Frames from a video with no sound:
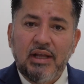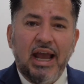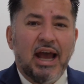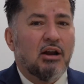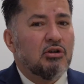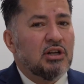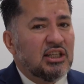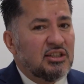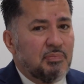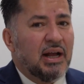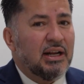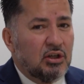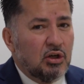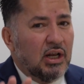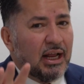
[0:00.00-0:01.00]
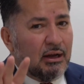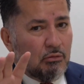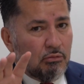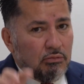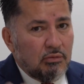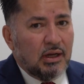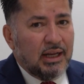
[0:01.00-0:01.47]
Okay, I don't expect you to like
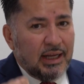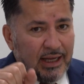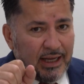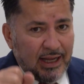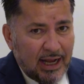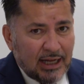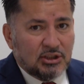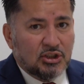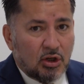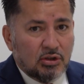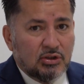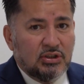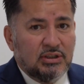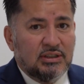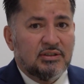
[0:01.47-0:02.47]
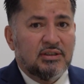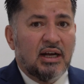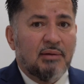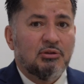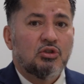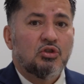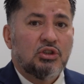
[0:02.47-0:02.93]
really catch on to these
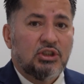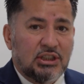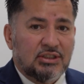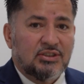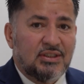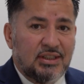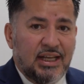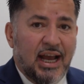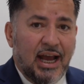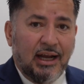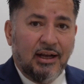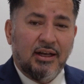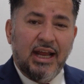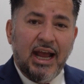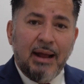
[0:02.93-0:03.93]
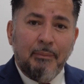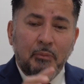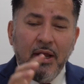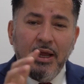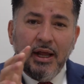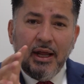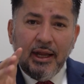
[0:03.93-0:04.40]
numbers just yet.
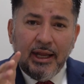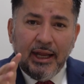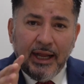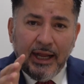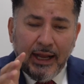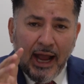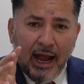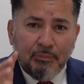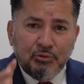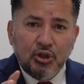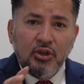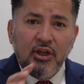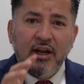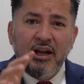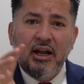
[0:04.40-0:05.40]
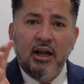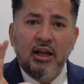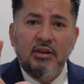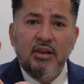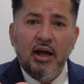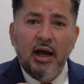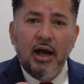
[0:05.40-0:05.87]
Capture
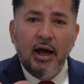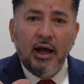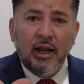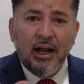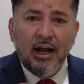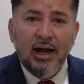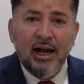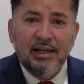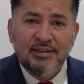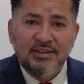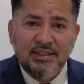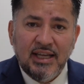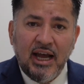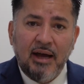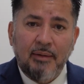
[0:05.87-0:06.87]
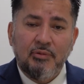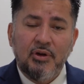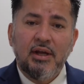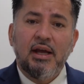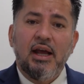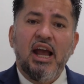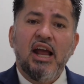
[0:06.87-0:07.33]
the concept
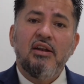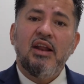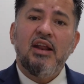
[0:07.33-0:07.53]
and